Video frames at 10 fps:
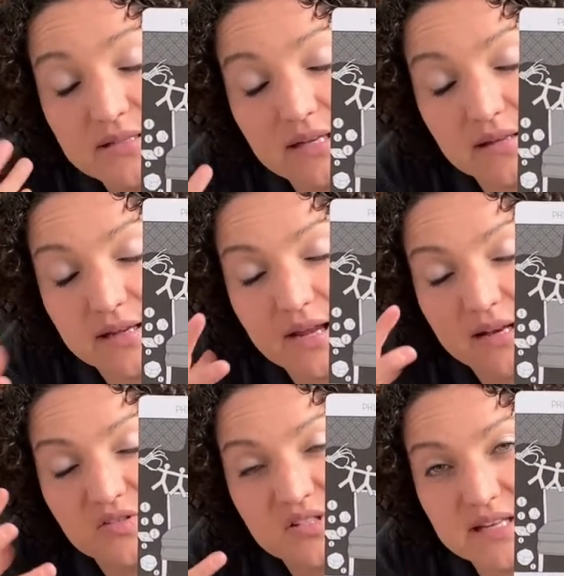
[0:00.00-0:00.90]
like kind
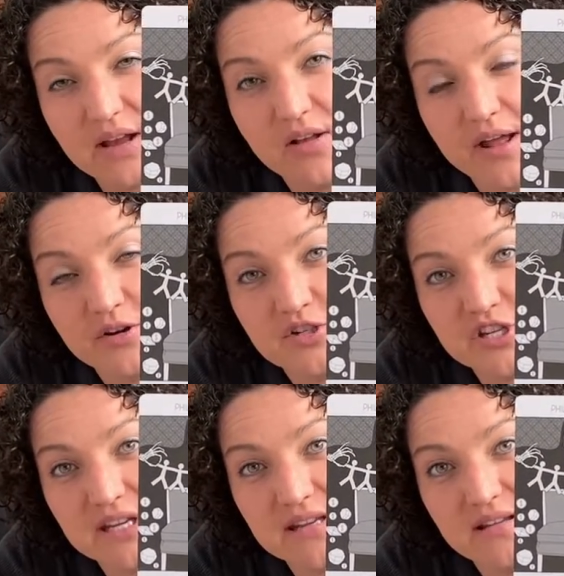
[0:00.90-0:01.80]
of stale
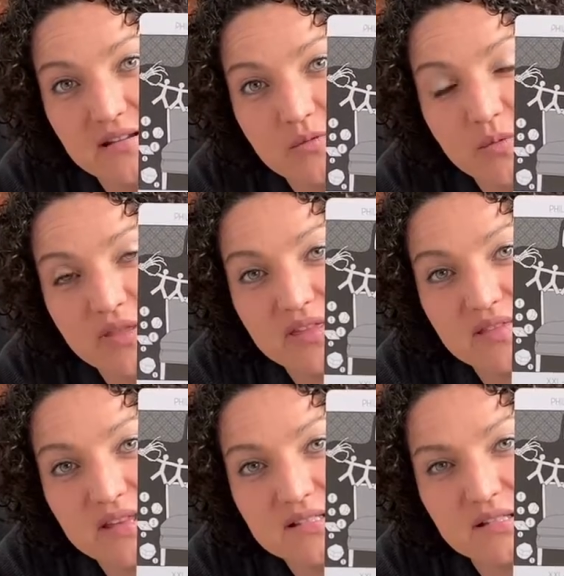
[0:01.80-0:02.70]
energy within
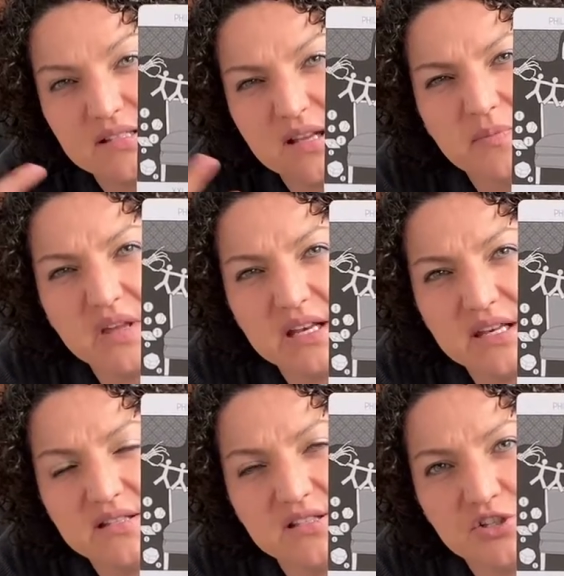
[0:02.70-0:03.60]
this, and something
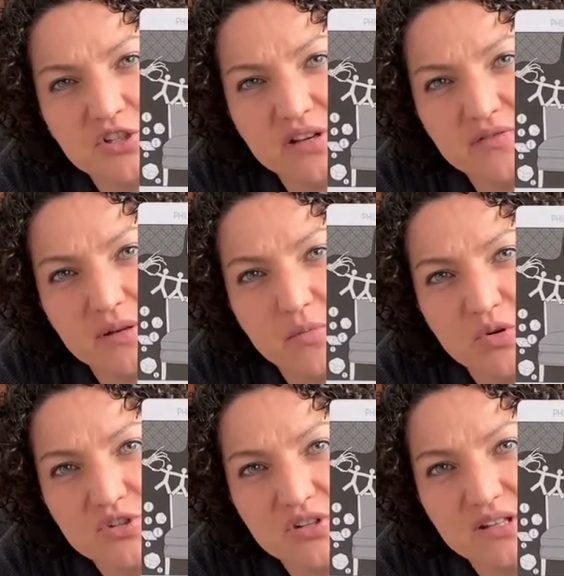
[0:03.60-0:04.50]
needs to shift
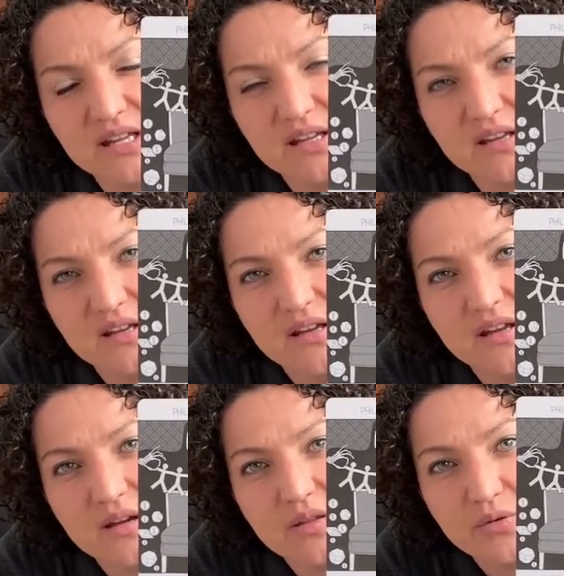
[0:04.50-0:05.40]
emotionally
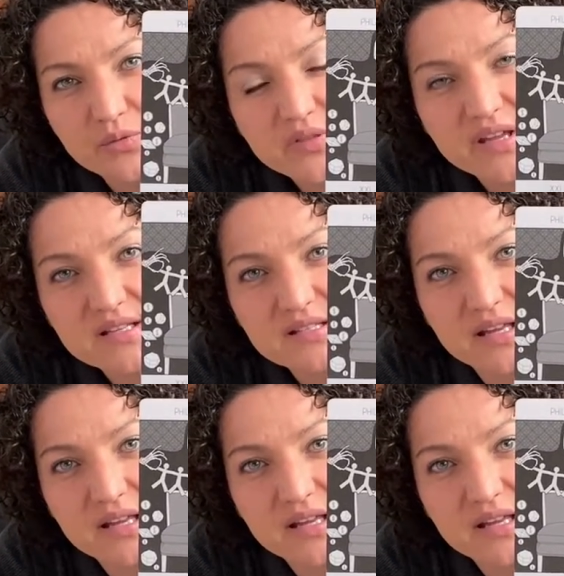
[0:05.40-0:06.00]
through this.